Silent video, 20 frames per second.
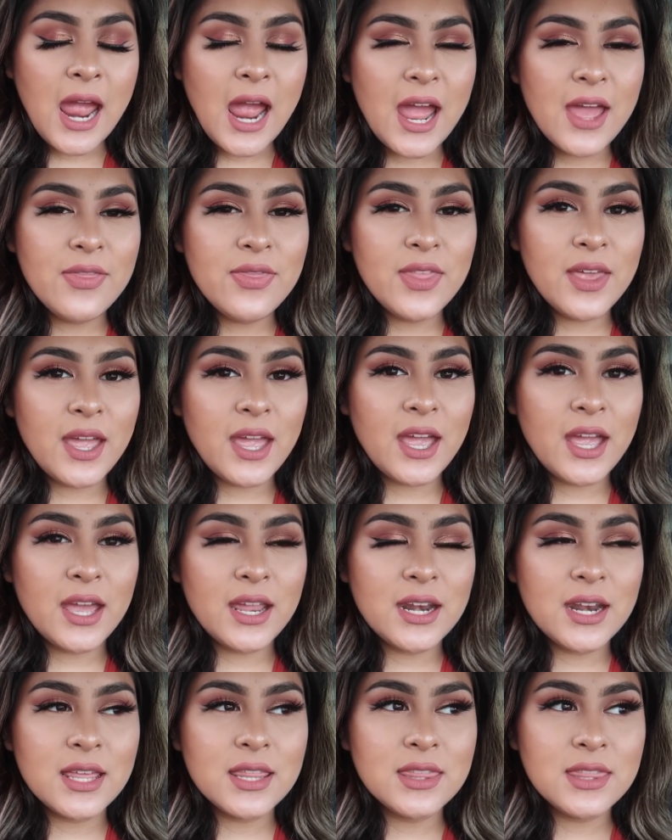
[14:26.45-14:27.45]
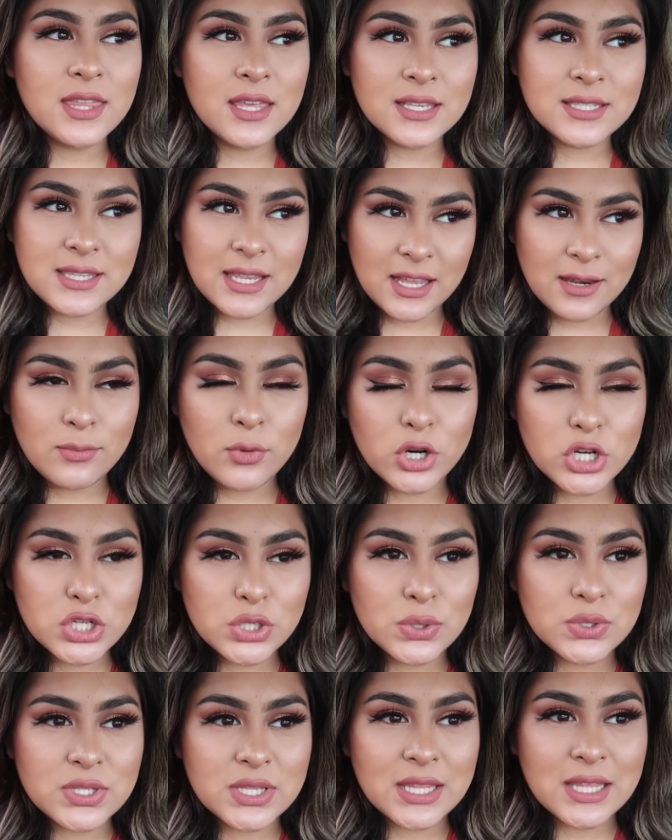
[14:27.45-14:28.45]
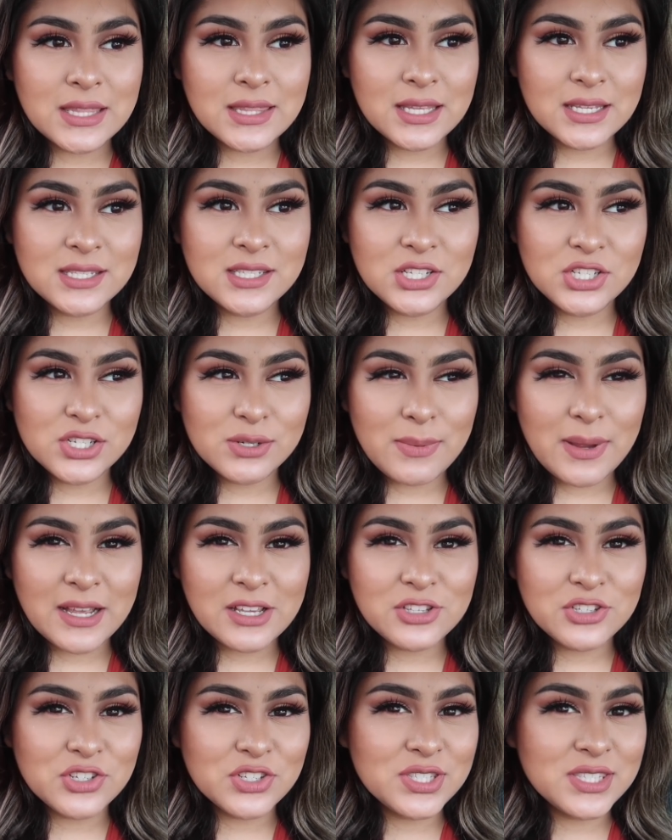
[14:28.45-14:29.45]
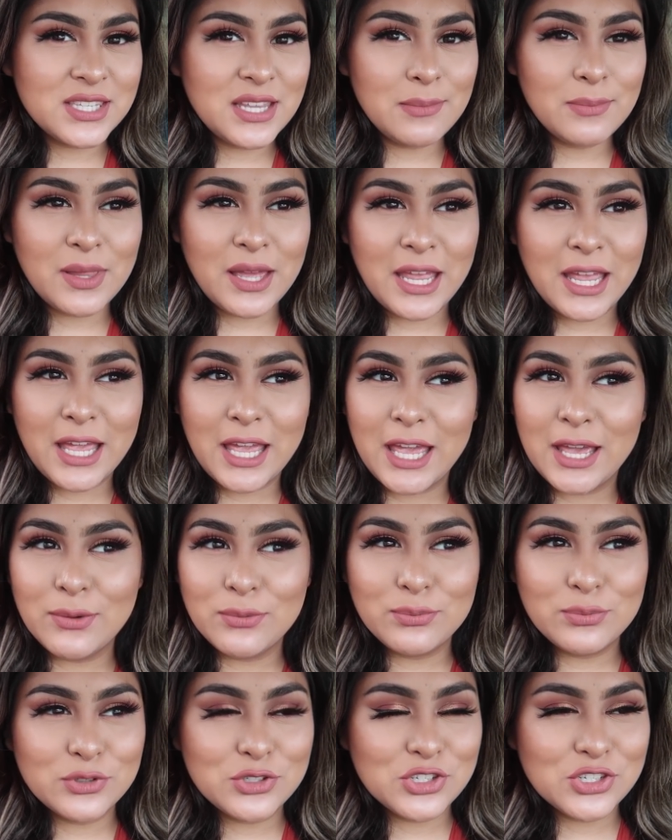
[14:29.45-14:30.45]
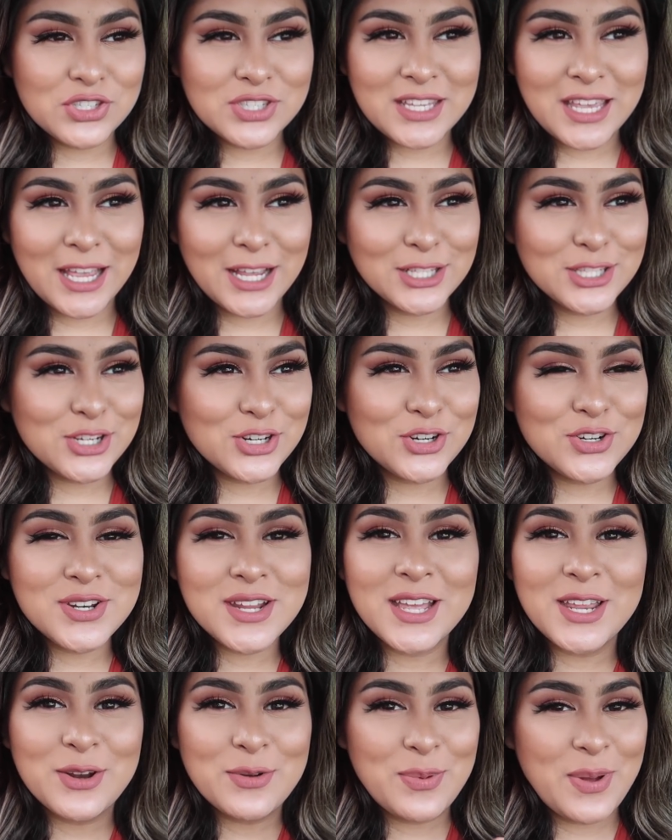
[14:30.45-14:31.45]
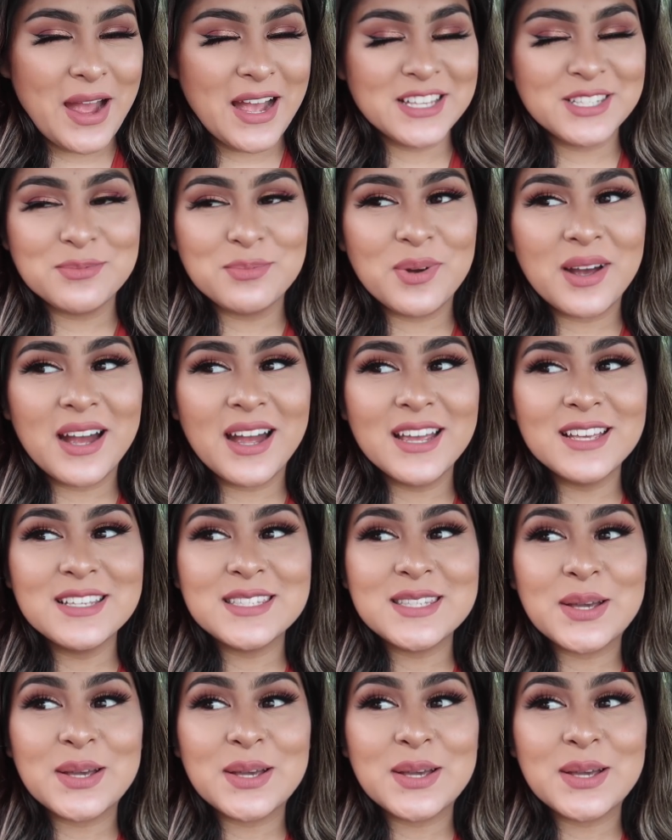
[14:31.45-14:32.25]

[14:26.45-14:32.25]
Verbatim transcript: and then the second Marshalls and then this TJ Maxx just seemed like it was just like a tornado passed by.